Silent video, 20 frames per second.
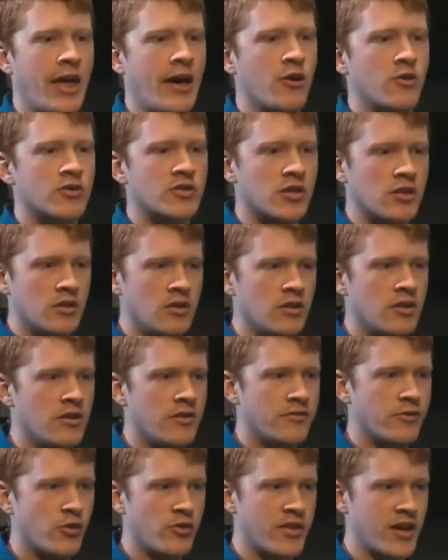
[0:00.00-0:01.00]
out
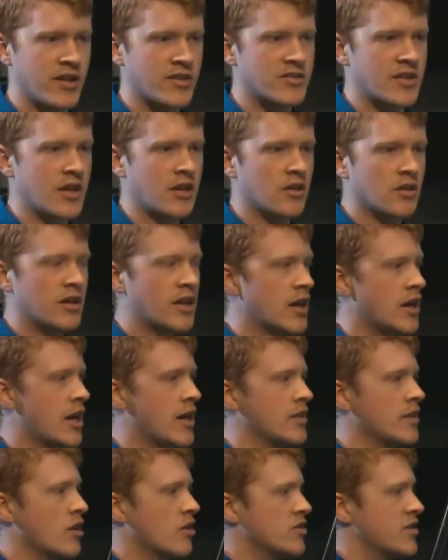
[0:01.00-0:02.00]
for things they could get in their